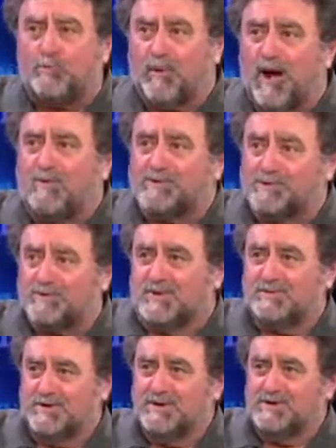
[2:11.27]
problems with
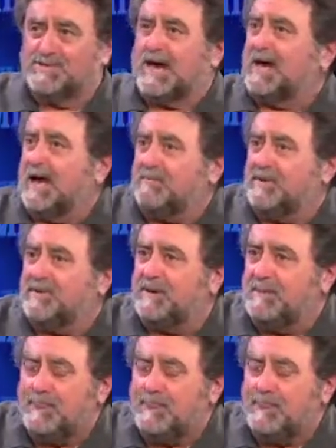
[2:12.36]
psychopathy.